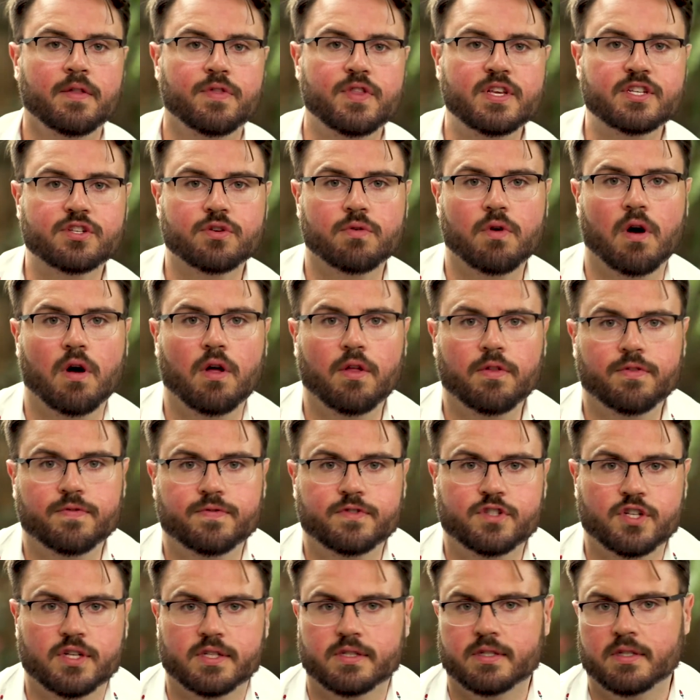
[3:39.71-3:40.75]
These are all
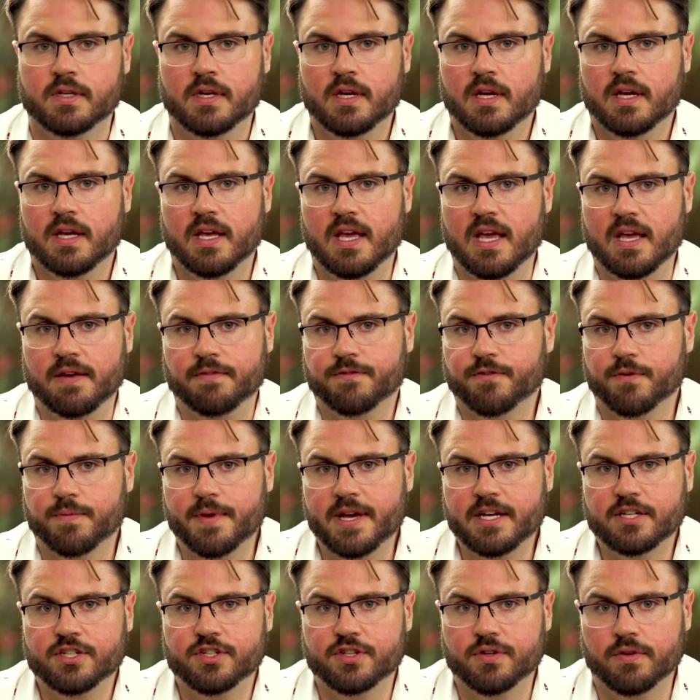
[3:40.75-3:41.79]
just
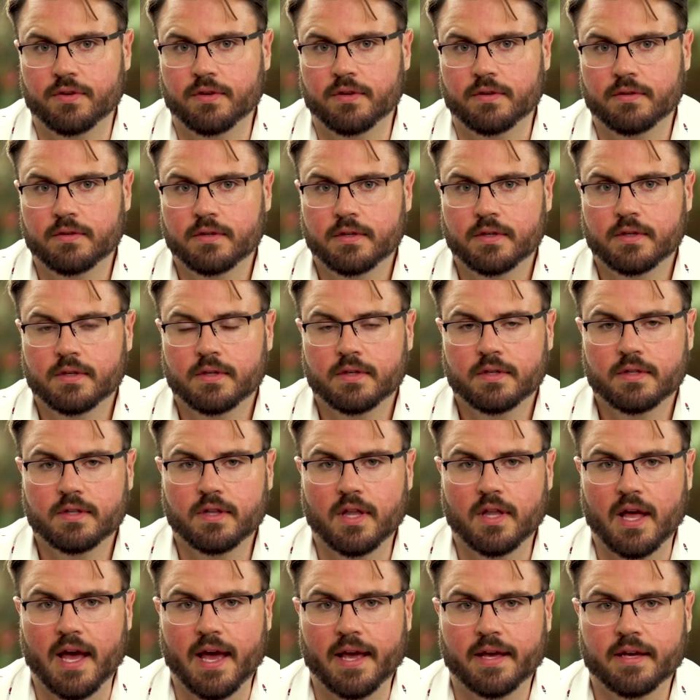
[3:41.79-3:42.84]
informational
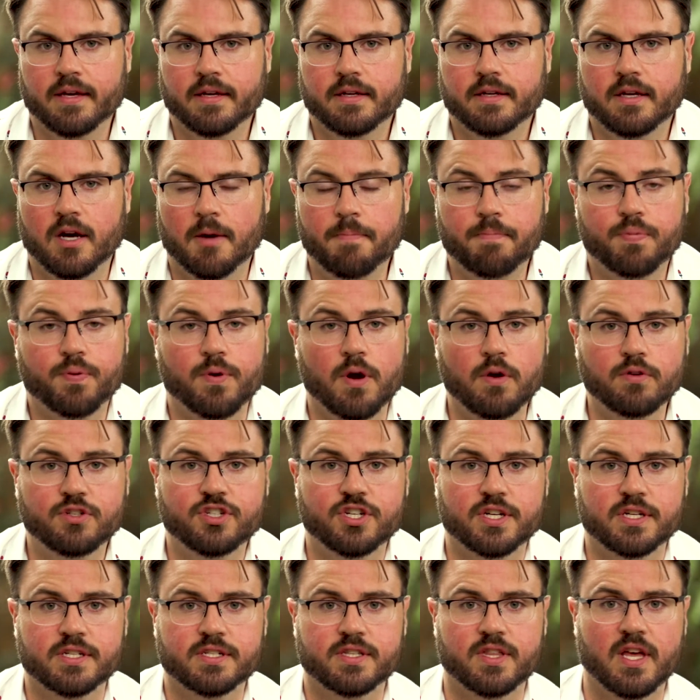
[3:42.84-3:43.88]

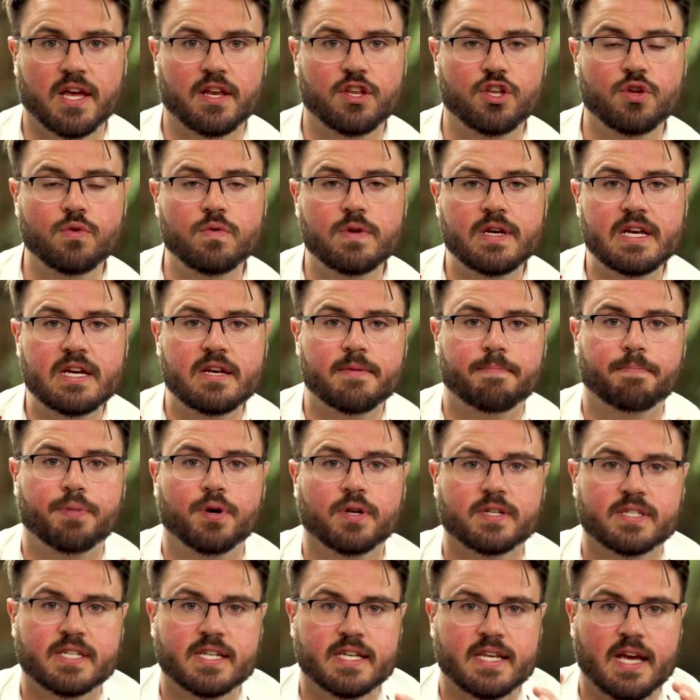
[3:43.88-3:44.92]
approaches that you need to
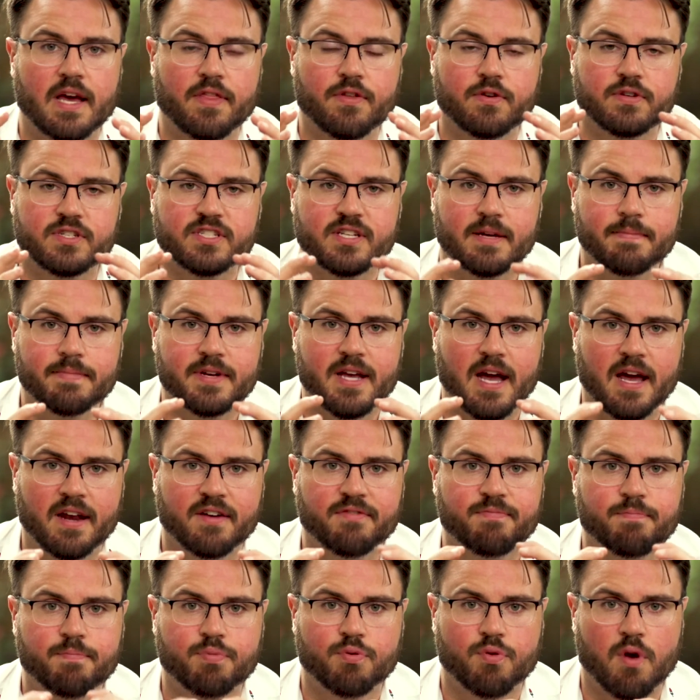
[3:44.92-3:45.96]
put together some kind
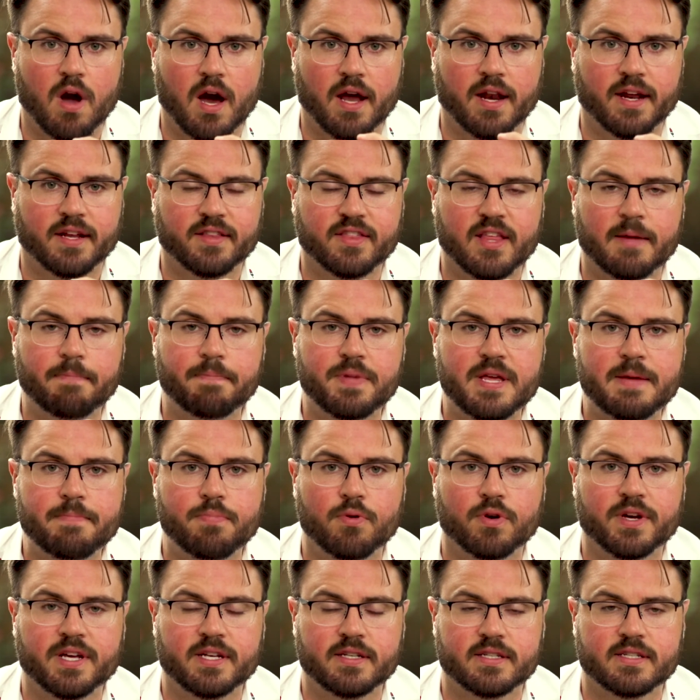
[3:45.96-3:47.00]
of product that
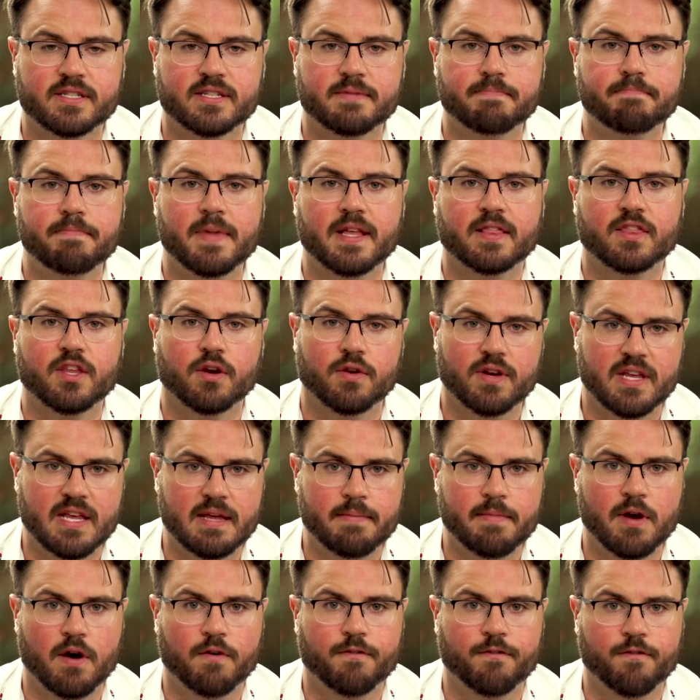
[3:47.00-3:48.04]
people can submit their
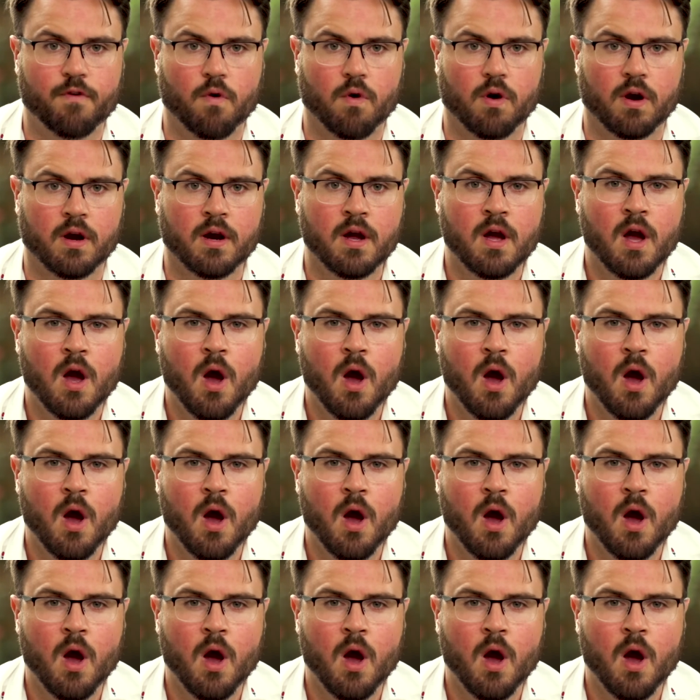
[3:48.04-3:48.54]
email for.